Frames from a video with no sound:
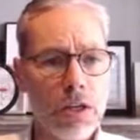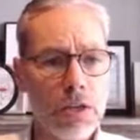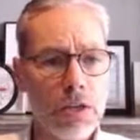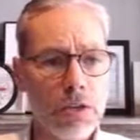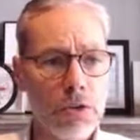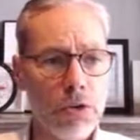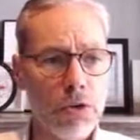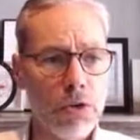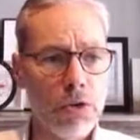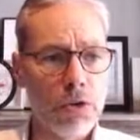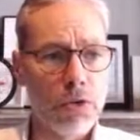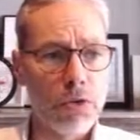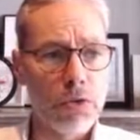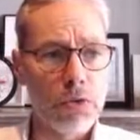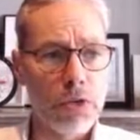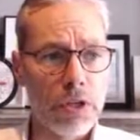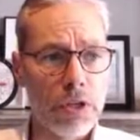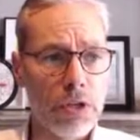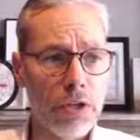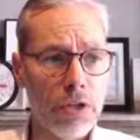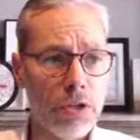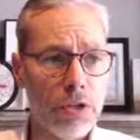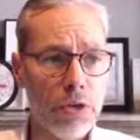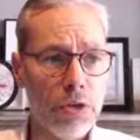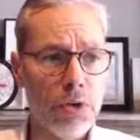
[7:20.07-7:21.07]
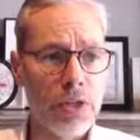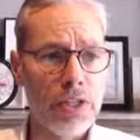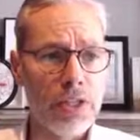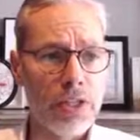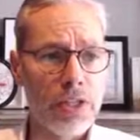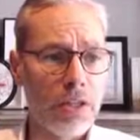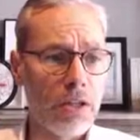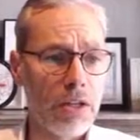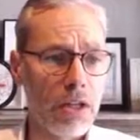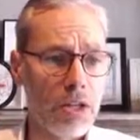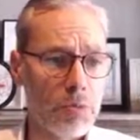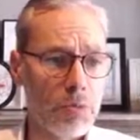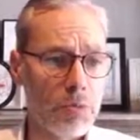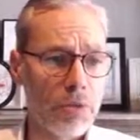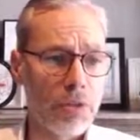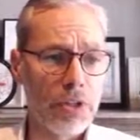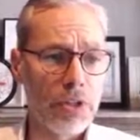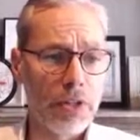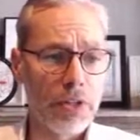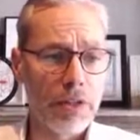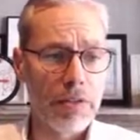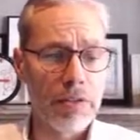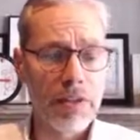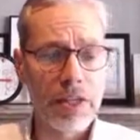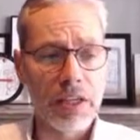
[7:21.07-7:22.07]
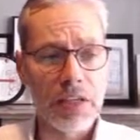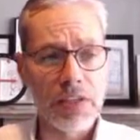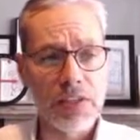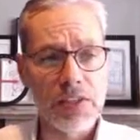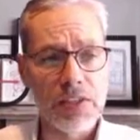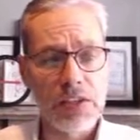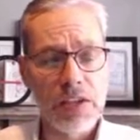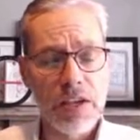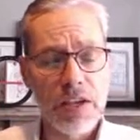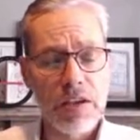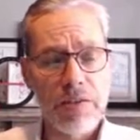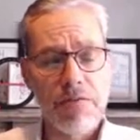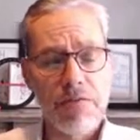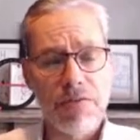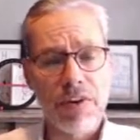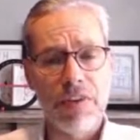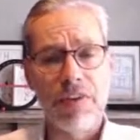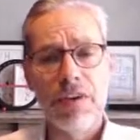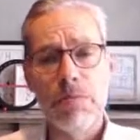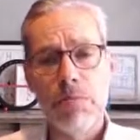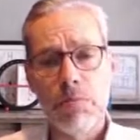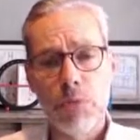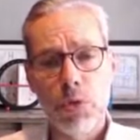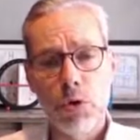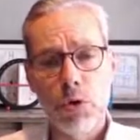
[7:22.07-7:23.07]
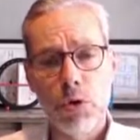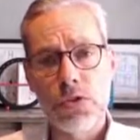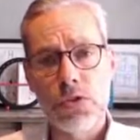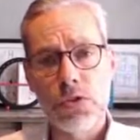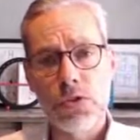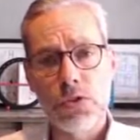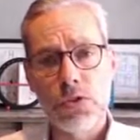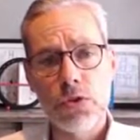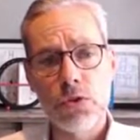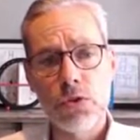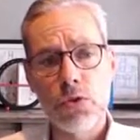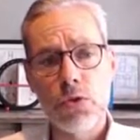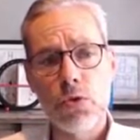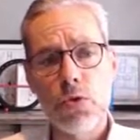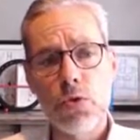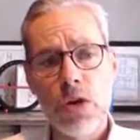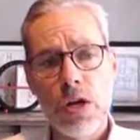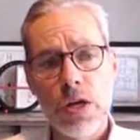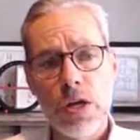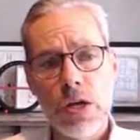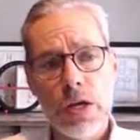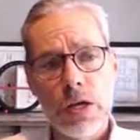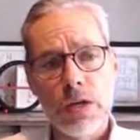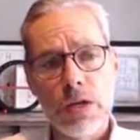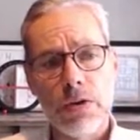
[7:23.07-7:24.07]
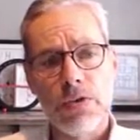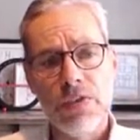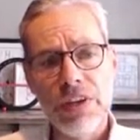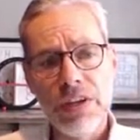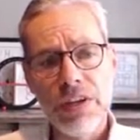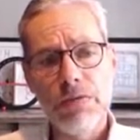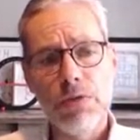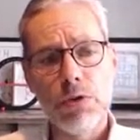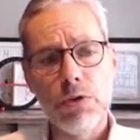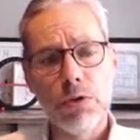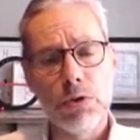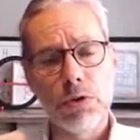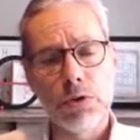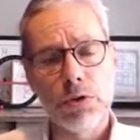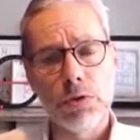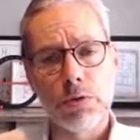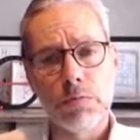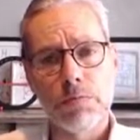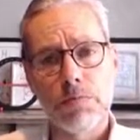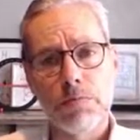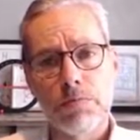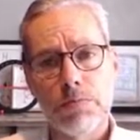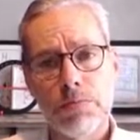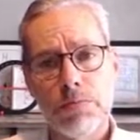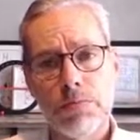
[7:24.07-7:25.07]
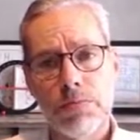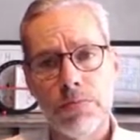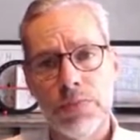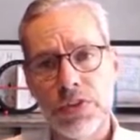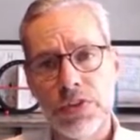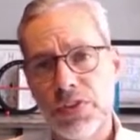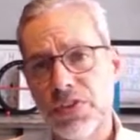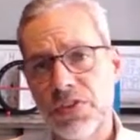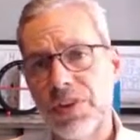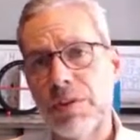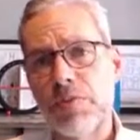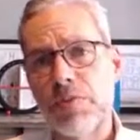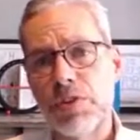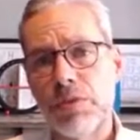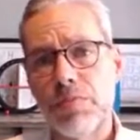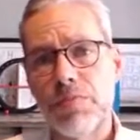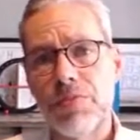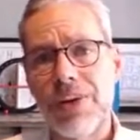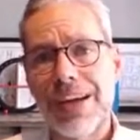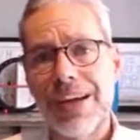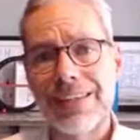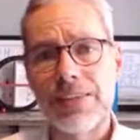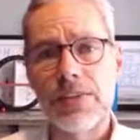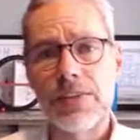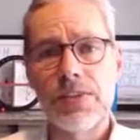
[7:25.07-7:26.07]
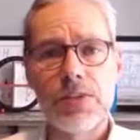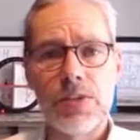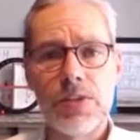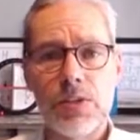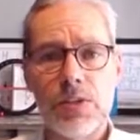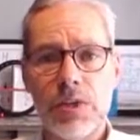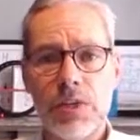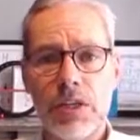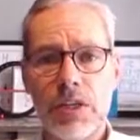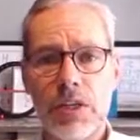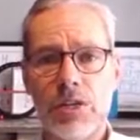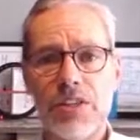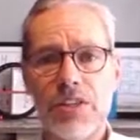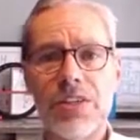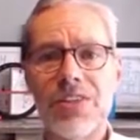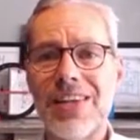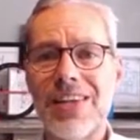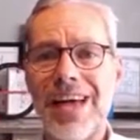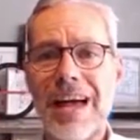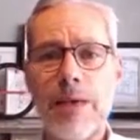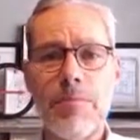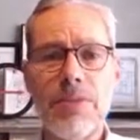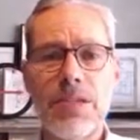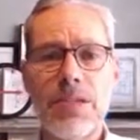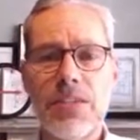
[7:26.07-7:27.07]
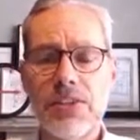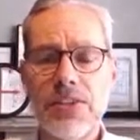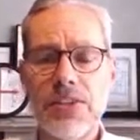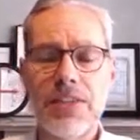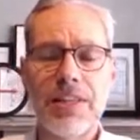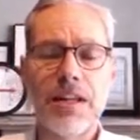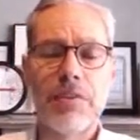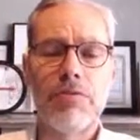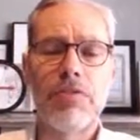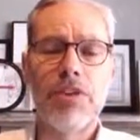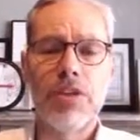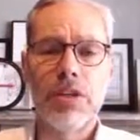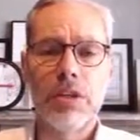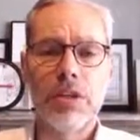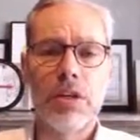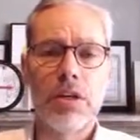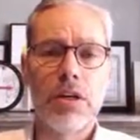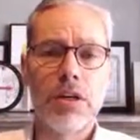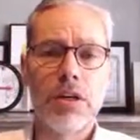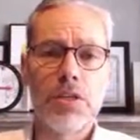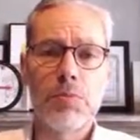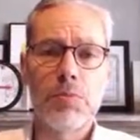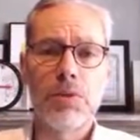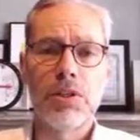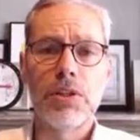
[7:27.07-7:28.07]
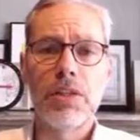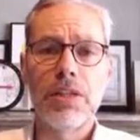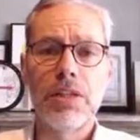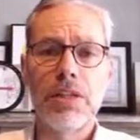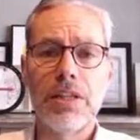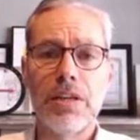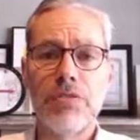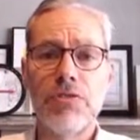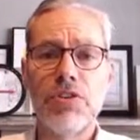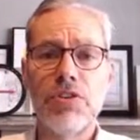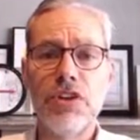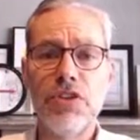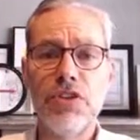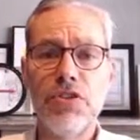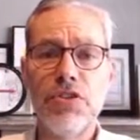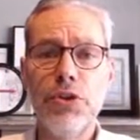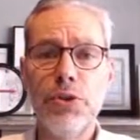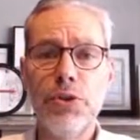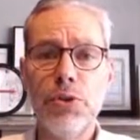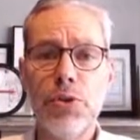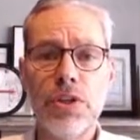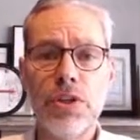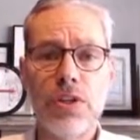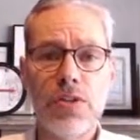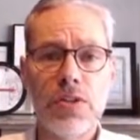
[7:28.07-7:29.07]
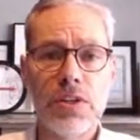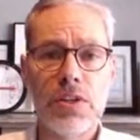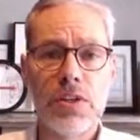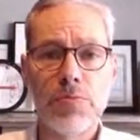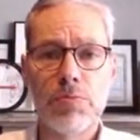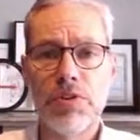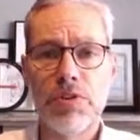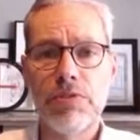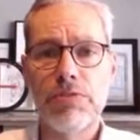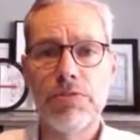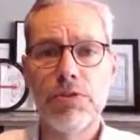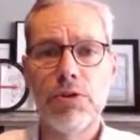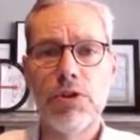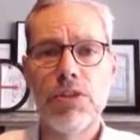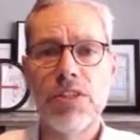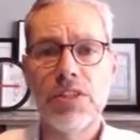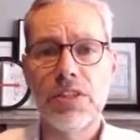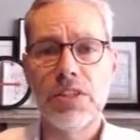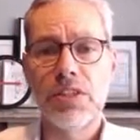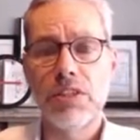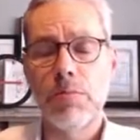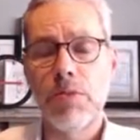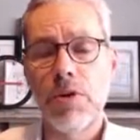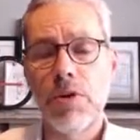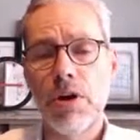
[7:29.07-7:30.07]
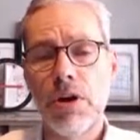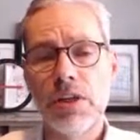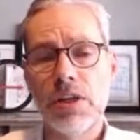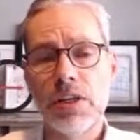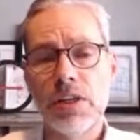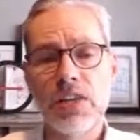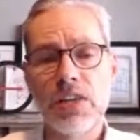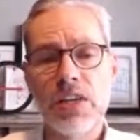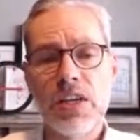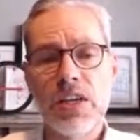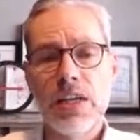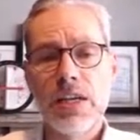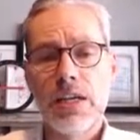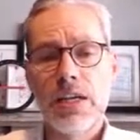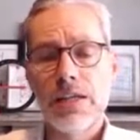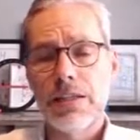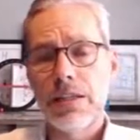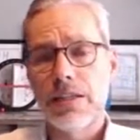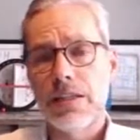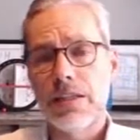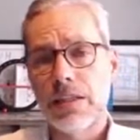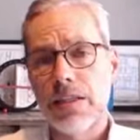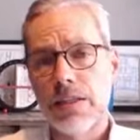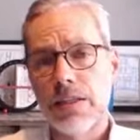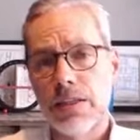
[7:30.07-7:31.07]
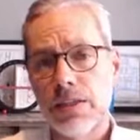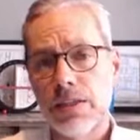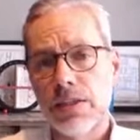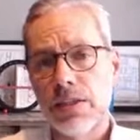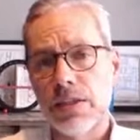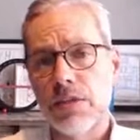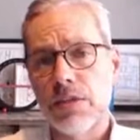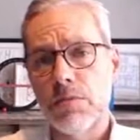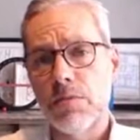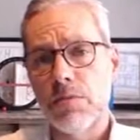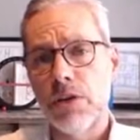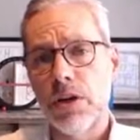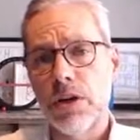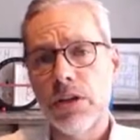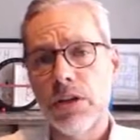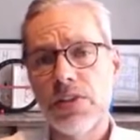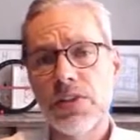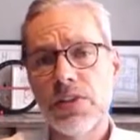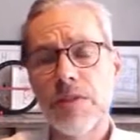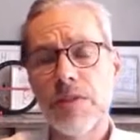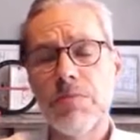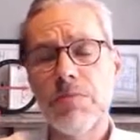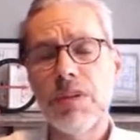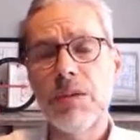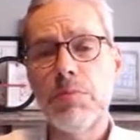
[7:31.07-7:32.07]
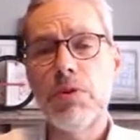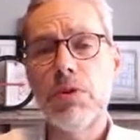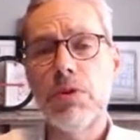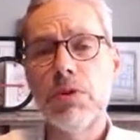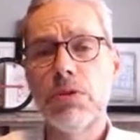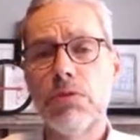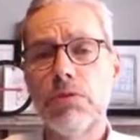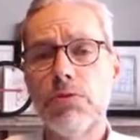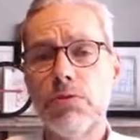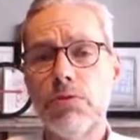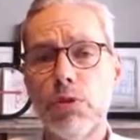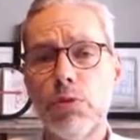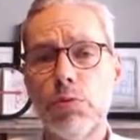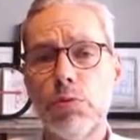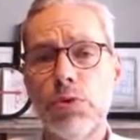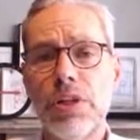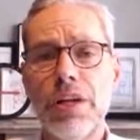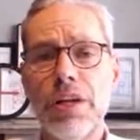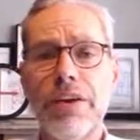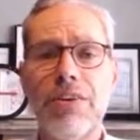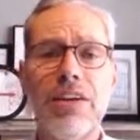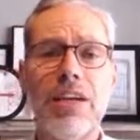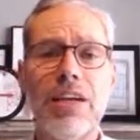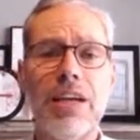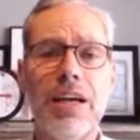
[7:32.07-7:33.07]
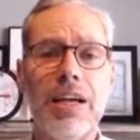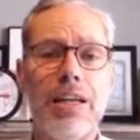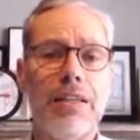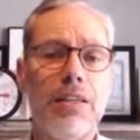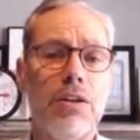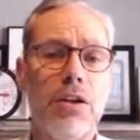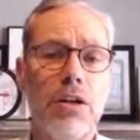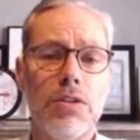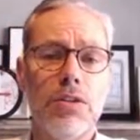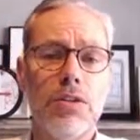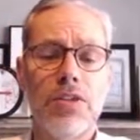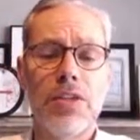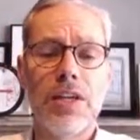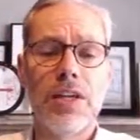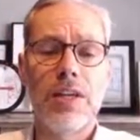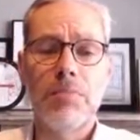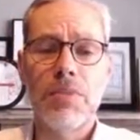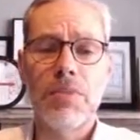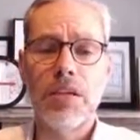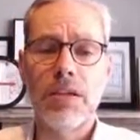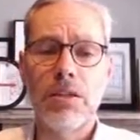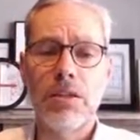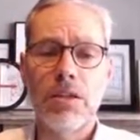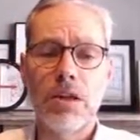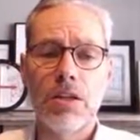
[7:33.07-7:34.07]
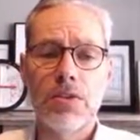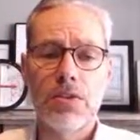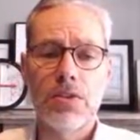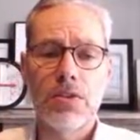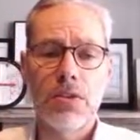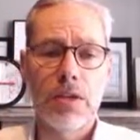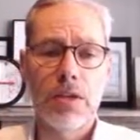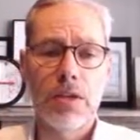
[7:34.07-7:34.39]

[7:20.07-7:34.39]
your own unit and hospital. And I think it's very important to review your prescription practices, because there's habits in every hospital, in every unit. There's preferred antibiotics, there's antibiotics that may be on the formulary and others that may not